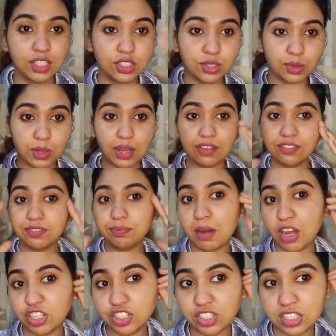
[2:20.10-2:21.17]
So I've
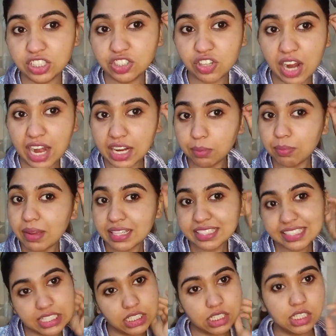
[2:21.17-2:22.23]
partially dried up my
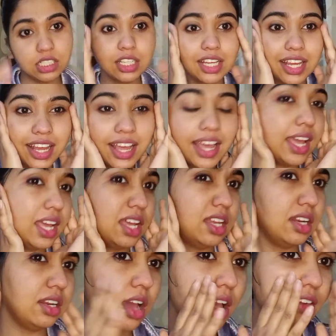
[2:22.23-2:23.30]
skin
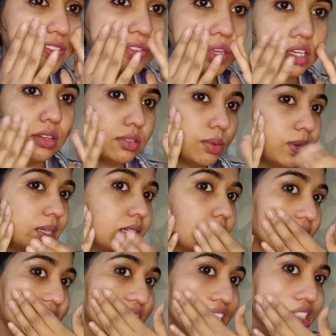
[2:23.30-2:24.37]
and I feel quite
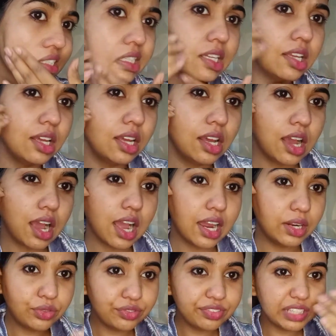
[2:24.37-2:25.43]
nice. I
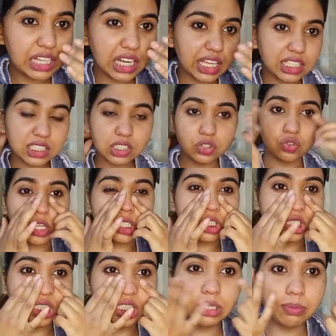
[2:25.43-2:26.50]
don't feel like
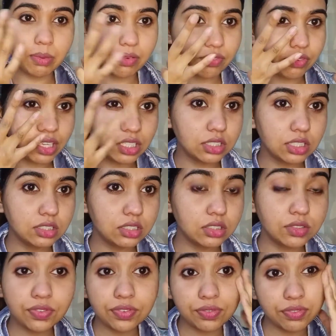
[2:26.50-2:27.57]
stretchy. My face doesn't
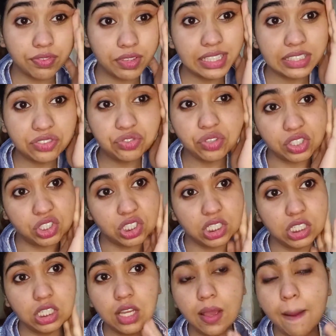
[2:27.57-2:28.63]
feel stretchy.
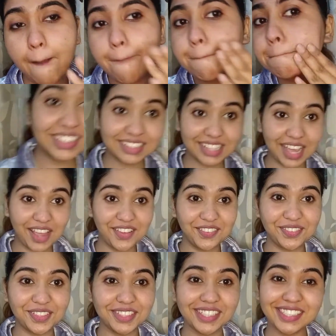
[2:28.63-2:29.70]
It's time
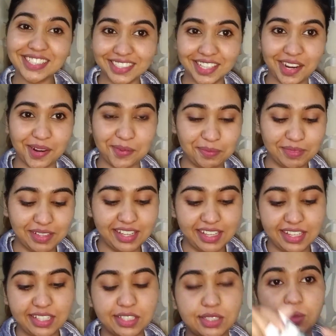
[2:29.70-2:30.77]
for the scrub.
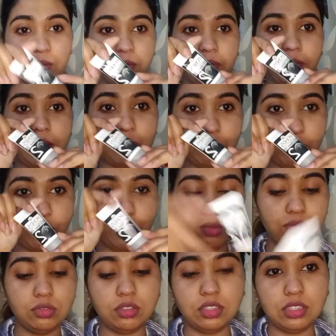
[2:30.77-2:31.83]
So I'm gonna
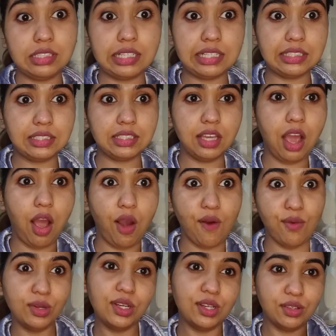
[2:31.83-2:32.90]
use this. Let's see how
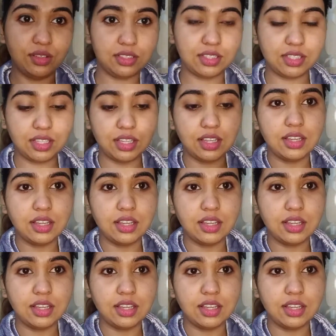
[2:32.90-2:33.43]
it looks.